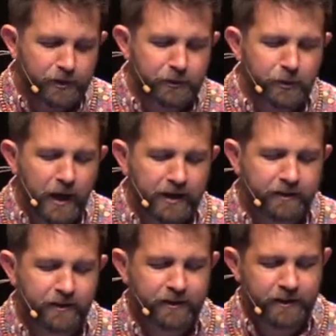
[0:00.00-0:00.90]
do
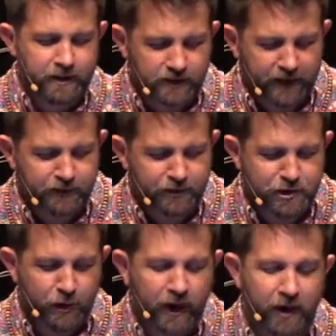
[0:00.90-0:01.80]
not neglect to
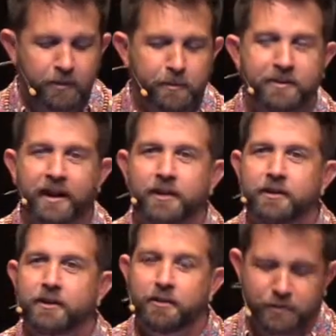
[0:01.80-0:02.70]
show
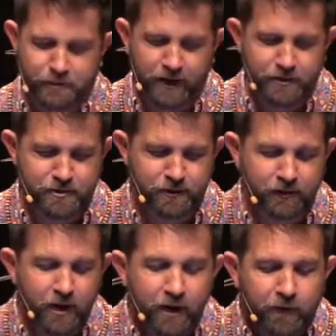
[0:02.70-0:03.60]
hospitality to strangers,
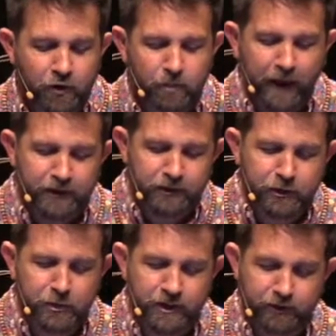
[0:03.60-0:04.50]
for by
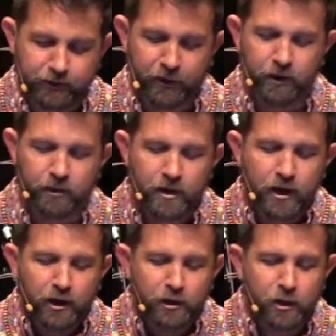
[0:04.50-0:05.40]
doing so,
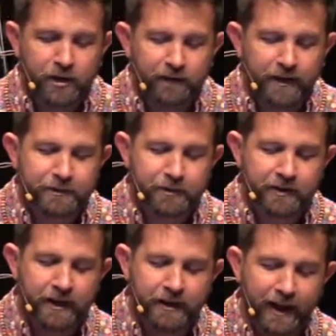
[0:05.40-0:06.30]
you have
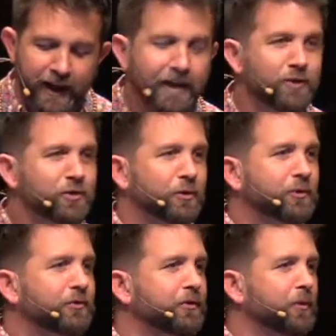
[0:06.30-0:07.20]
entertained
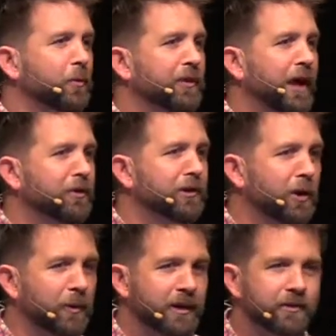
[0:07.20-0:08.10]
angels without
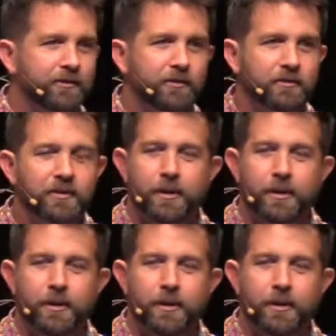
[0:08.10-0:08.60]
knowing it.